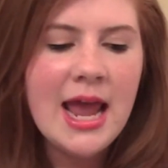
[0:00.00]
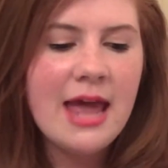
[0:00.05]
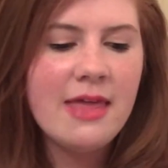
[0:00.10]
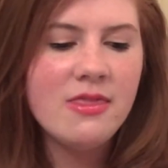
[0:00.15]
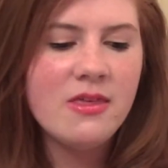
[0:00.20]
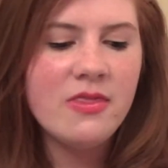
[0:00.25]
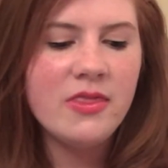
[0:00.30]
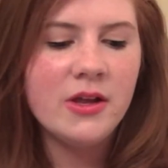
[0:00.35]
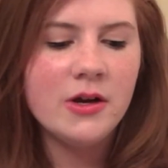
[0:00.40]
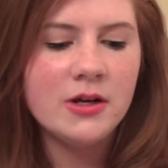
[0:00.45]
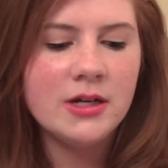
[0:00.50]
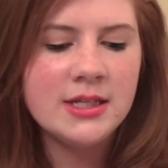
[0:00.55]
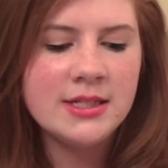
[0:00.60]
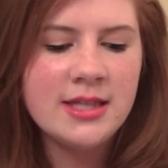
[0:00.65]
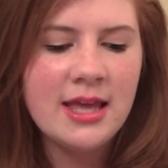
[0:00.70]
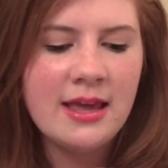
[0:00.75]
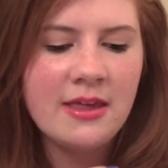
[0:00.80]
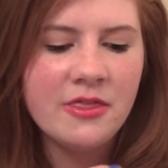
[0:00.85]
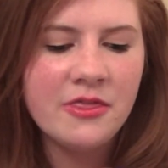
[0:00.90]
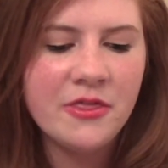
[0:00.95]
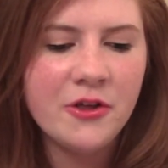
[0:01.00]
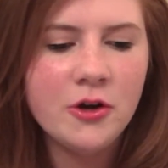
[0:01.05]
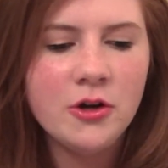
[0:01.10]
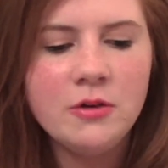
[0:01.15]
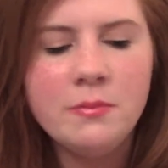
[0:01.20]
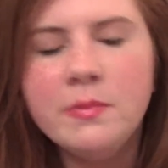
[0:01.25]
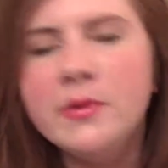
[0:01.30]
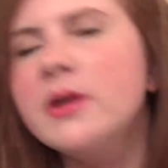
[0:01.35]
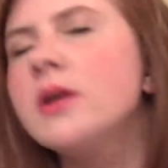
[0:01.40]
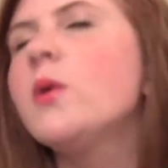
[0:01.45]
And then there is a
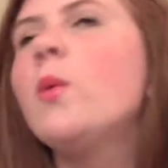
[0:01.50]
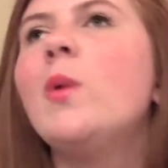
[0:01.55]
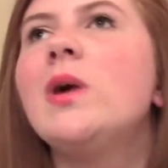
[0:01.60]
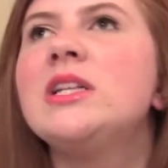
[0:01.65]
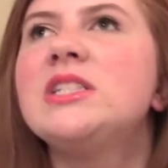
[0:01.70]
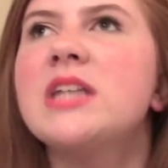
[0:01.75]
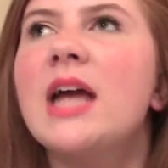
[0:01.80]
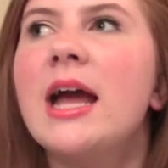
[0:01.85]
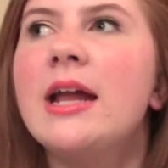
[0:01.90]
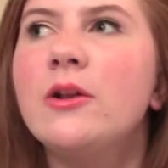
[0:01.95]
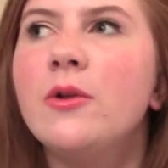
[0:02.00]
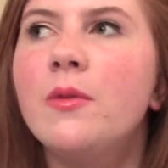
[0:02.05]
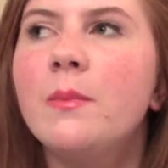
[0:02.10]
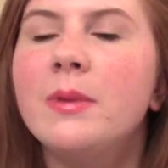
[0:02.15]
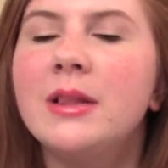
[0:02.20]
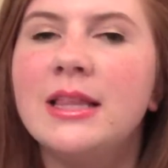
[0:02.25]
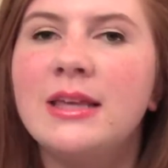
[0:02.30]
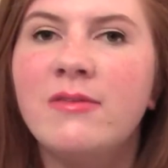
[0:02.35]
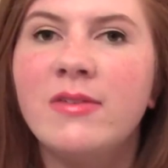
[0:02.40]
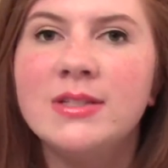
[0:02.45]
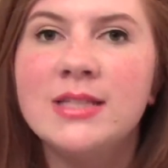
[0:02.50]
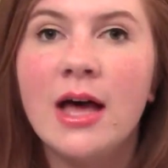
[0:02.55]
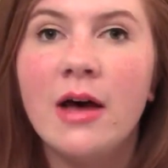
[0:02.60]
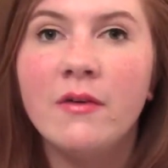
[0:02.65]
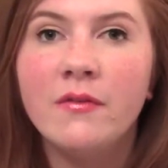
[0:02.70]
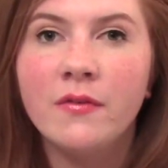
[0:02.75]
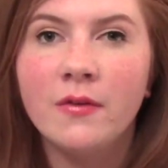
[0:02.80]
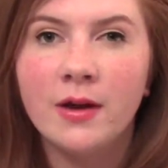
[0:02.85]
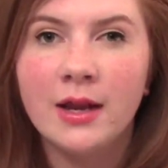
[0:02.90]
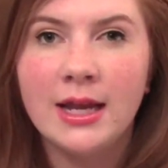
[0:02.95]
third book, which I don't believe is
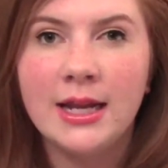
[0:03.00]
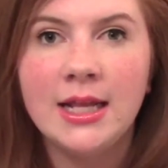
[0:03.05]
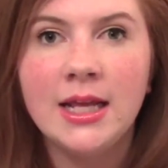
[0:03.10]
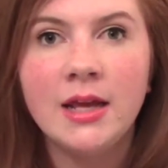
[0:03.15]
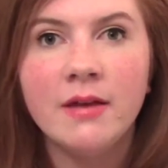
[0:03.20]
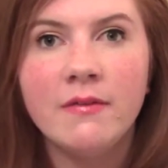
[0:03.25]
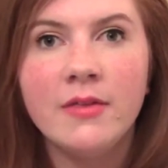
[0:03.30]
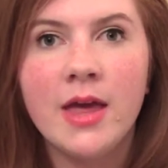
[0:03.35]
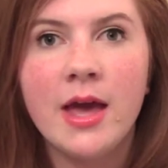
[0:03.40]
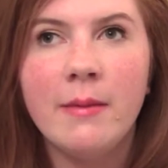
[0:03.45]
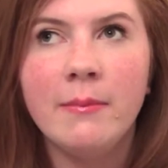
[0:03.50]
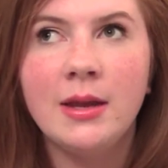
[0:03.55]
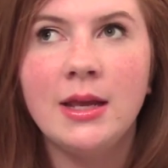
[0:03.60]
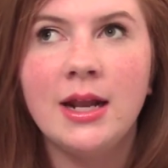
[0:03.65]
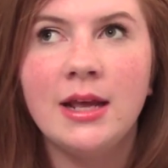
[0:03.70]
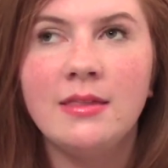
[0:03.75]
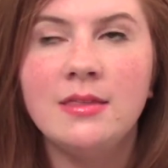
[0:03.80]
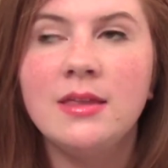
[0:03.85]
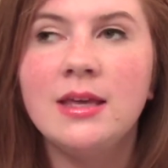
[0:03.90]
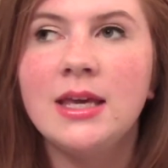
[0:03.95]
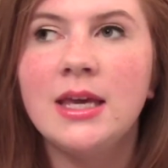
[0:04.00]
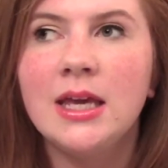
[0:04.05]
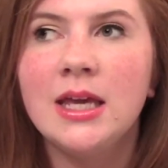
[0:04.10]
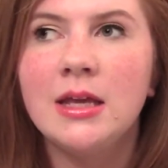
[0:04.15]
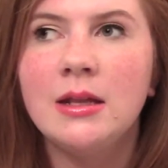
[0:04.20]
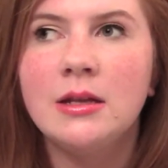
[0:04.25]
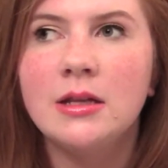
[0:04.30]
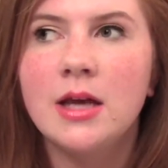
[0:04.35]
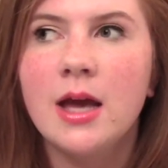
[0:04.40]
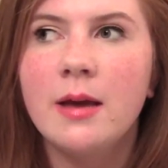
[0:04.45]
out for any of them, and I think
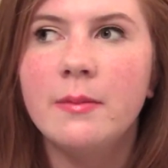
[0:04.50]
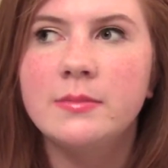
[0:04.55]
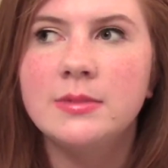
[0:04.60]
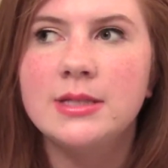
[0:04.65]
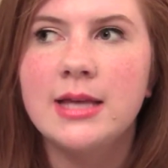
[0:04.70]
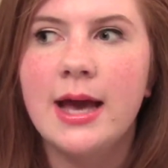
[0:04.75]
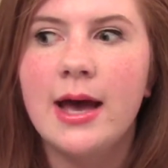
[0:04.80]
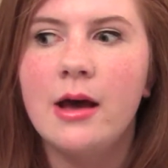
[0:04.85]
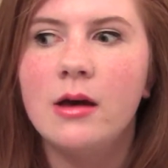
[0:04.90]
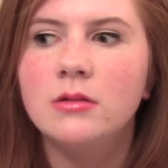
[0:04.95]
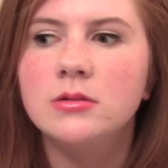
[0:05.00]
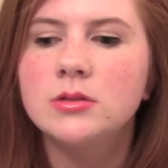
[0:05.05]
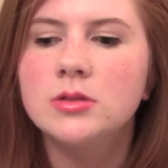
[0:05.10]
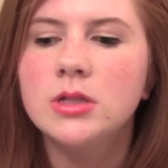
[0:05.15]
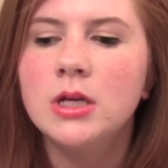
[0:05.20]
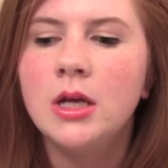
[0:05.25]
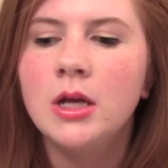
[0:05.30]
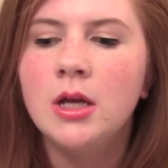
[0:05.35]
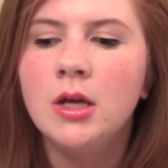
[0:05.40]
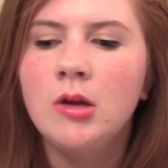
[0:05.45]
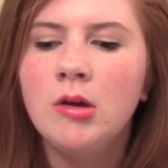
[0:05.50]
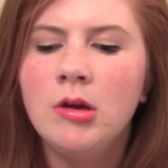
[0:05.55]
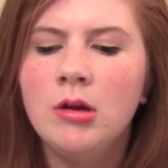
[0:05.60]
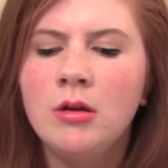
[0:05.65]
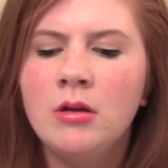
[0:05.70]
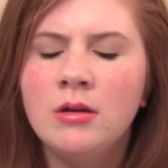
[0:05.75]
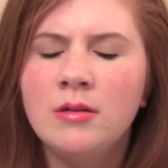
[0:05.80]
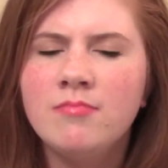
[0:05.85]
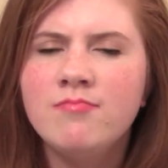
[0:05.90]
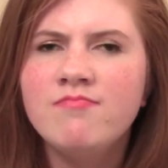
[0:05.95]
it comes out
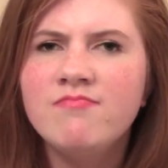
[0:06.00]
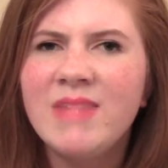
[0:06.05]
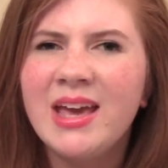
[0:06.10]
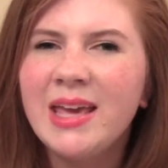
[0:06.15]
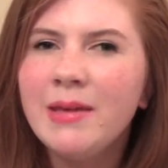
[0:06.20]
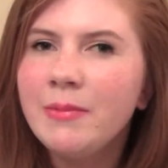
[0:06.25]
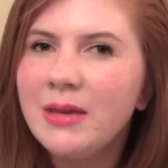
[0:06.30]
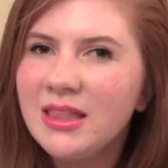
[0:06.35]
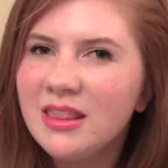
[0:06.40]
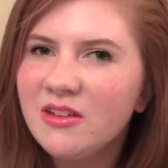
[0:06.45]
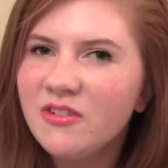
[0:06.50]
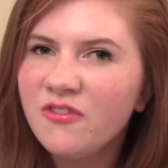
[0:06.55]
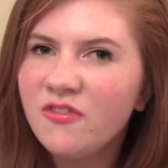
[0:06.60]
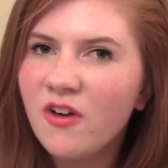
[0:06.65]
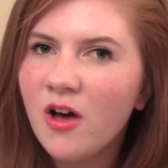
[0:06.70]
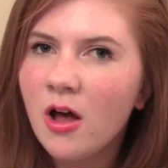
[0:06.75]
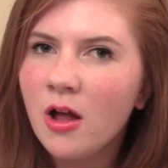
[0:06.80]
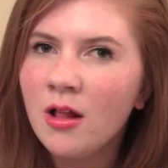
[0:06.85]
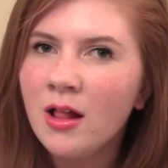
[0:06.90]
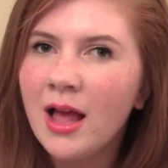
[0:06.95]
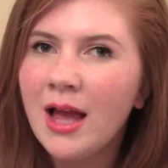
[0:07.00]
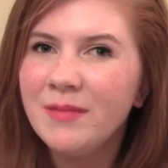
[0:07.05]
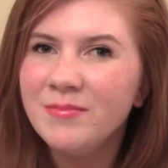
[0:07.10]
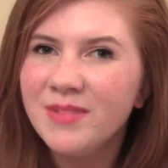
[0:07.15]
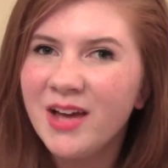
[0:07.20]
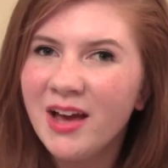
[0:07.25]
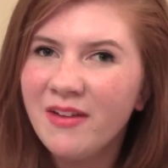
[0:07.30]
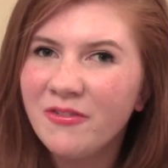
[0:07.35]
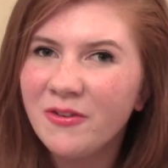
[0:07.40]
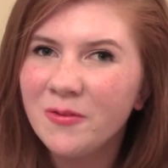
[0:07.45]
maybe the fall.
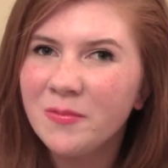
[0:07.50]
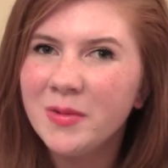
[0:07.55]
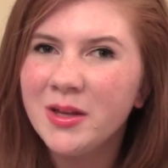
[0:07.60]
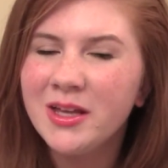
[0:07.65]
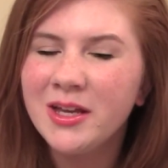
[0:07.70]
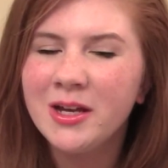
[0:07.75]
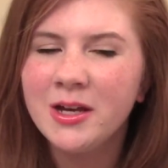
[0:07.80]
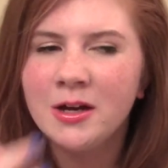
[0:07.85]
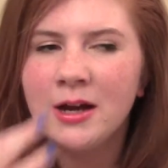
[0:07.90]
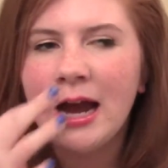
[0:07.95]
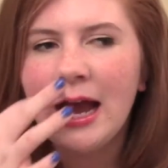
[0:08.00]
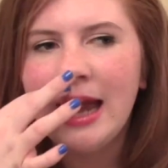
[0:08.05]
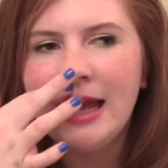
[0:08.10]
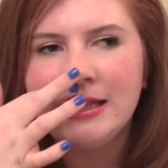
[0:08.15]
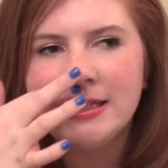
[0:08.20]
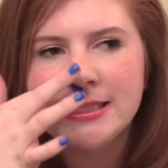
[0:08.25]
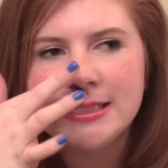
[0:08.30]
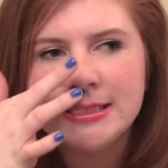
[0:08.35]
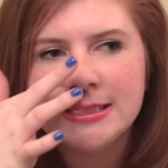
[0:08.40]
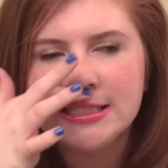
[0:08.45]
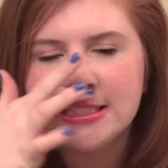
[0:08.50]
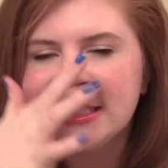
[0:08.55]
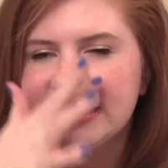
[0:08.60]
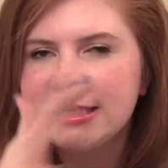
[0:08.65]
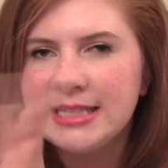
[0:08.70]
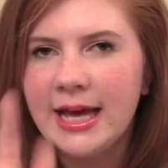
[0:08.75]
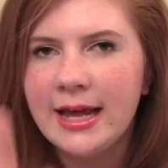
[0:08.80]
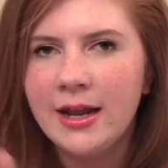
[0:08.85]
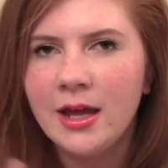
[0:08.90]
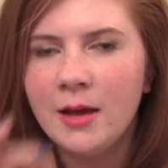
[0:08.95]
I'm not familiar. I didn't
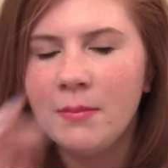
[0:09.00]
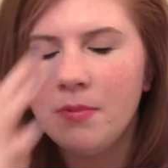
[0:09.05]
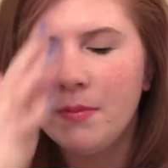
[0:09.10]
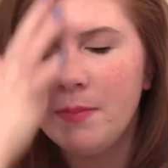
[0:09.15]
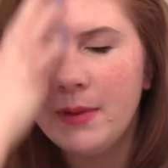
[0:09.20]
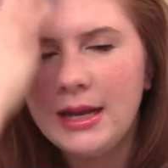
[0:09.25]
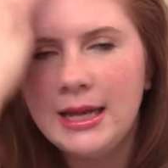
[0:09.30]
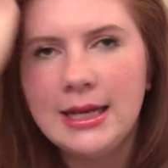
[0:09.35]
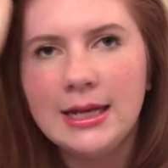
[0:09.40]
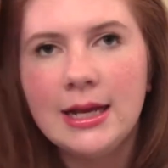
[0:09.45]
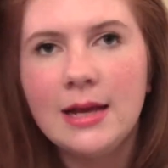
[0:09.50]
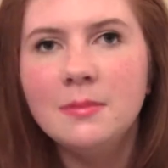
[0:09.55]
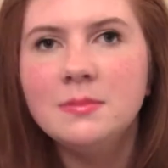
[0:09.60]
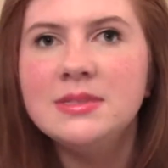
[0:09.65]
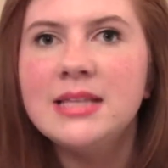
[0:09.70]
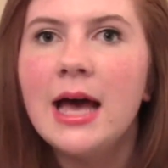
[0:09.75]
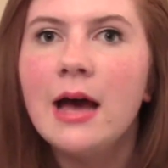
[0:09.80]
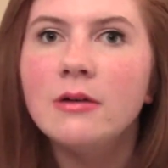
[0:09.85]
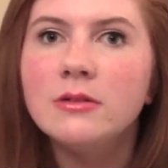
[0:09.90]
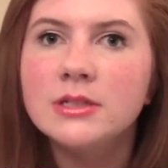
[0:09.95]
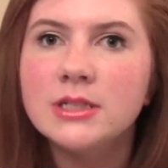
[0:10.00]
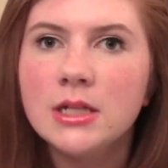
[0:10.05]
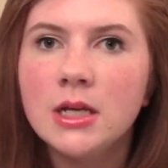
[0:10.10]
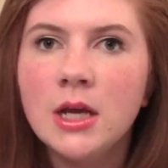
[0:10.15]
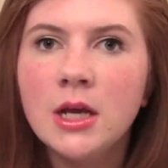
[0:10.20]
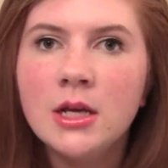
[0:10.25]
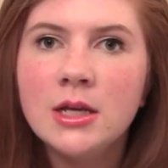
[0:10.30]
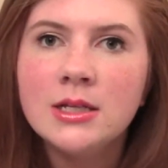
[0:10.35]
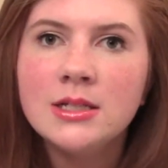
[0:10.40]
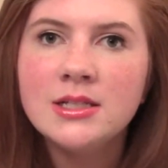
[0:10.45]
look that up, but it comes out
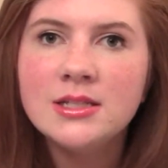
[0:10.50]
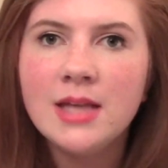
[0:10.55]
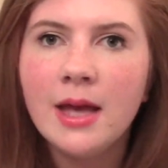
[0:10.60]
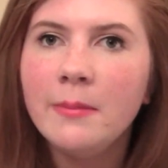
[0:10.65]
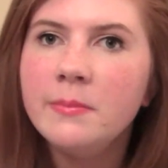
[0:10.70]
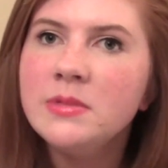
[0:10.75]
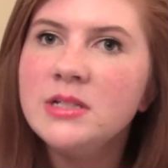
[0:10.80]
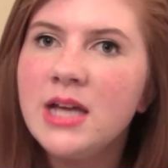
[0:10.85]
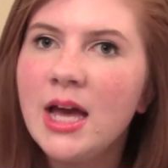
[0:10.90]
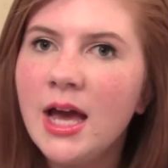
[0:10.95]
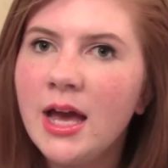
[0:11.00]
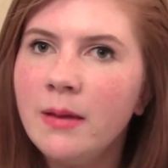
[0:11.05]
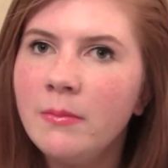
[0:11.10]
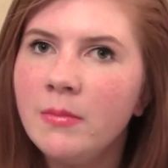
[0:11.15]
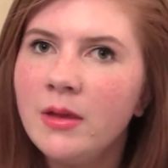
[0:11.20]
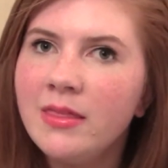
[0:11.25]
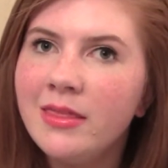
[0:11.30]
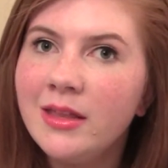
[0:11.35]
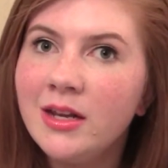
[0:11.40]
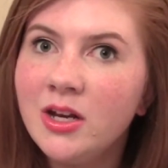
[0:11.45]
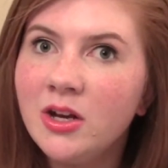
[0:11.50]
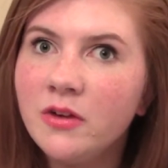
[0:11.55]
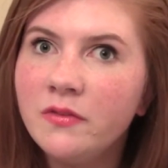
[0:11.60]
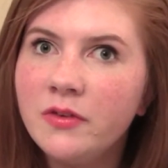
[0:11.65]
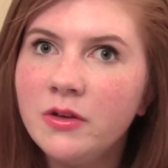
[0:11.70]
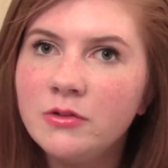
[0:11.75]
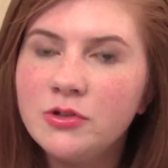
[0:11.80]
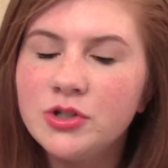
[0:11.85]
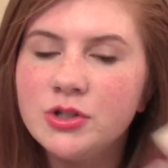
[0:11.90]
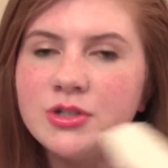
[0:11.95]
sometime in the near
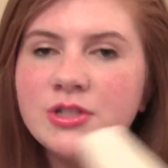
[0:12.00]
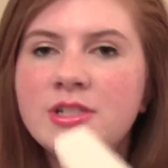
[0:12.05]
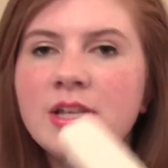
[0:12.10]
future.